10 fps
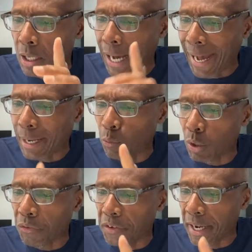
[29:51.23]
I
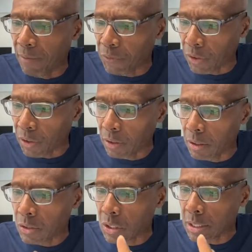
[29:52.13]
will never
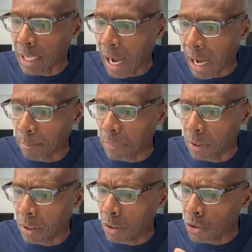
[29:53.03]

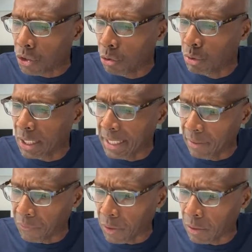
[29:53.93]
stop to
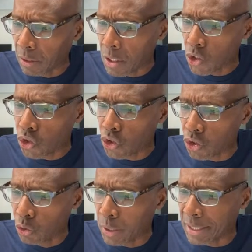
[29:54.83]
deliver
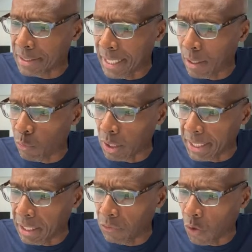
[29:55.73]
student debt
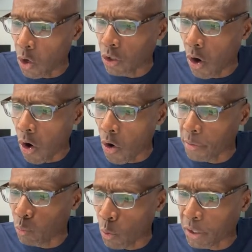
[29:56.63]
relief on
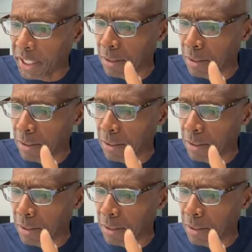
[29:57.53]
hardworking